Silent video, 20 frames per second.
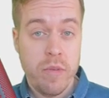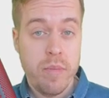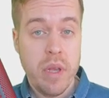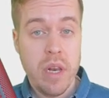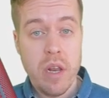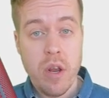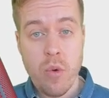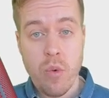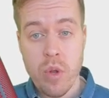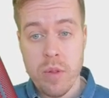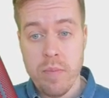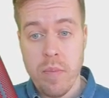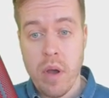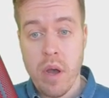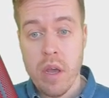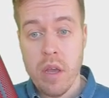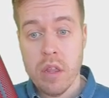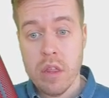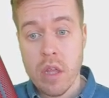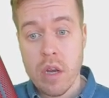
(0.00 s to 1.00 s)
familiar with
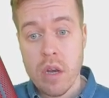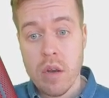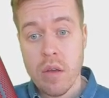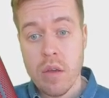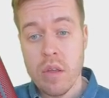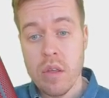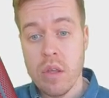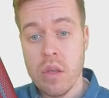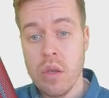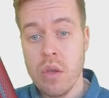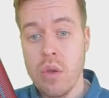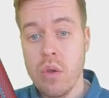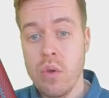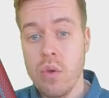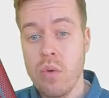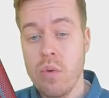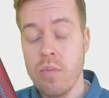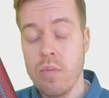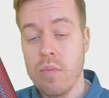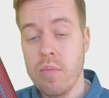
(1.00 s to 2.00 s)
Python,
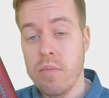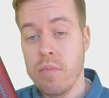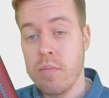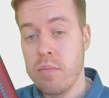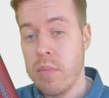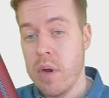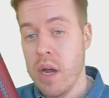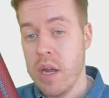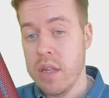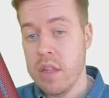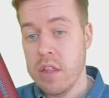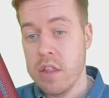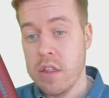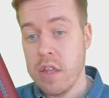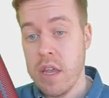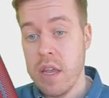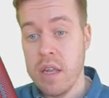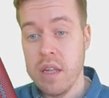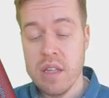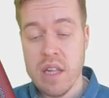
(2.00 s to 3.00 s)
you might
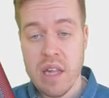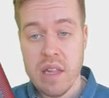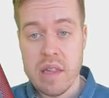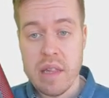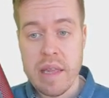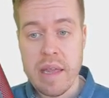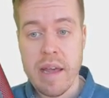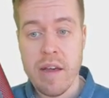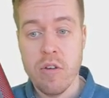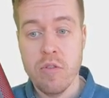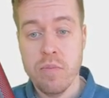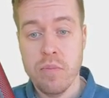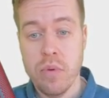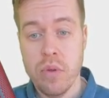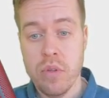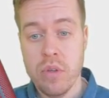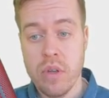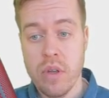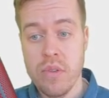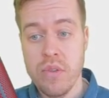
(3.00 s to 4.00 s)
think that the
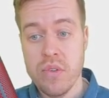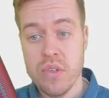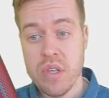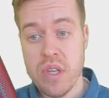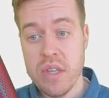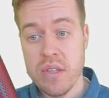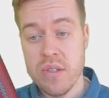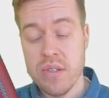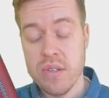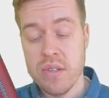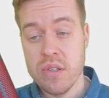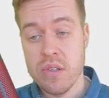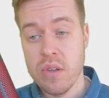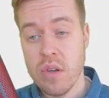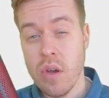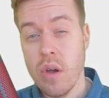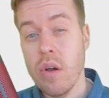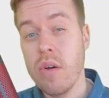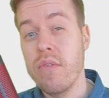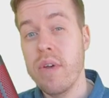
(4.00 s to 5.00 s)
output consists
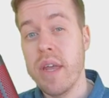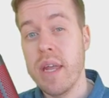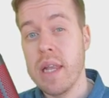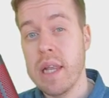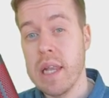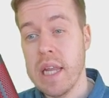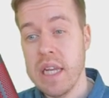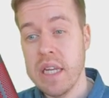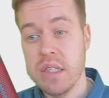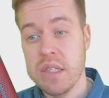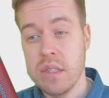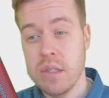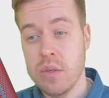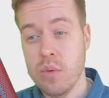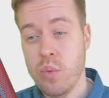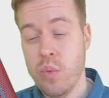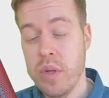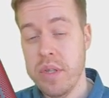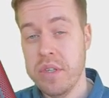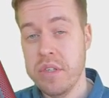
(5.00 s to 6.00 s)
of a list
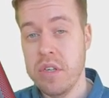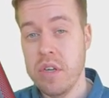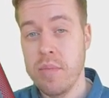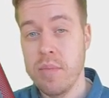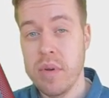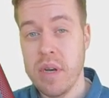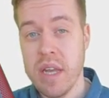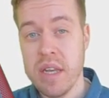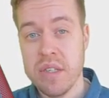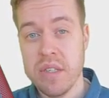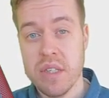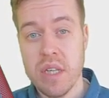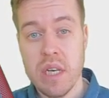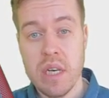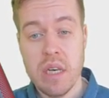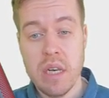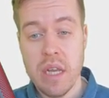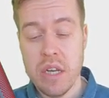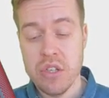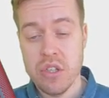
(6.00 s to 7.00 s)
with some
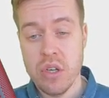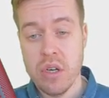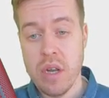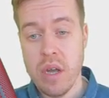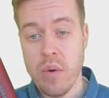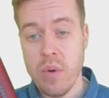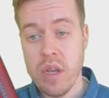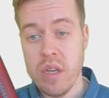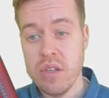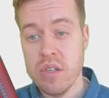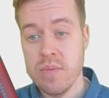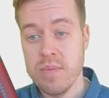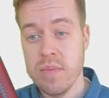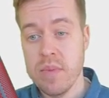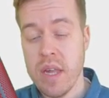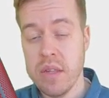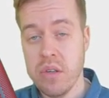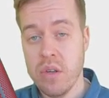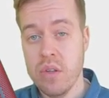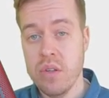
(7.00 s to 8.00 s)
nested dictionaries
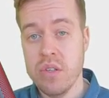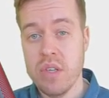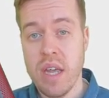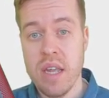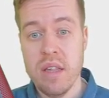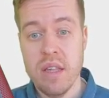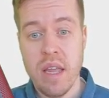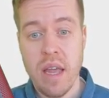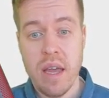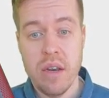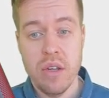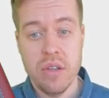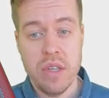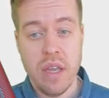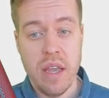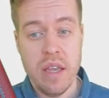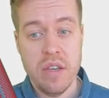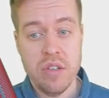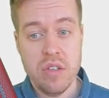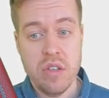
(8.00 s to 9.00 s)
that contain the
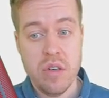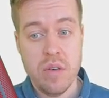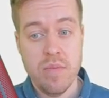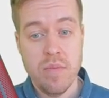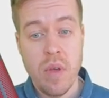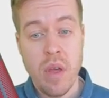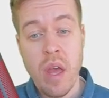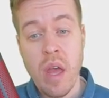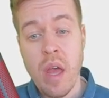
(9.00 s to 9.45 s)
annotation,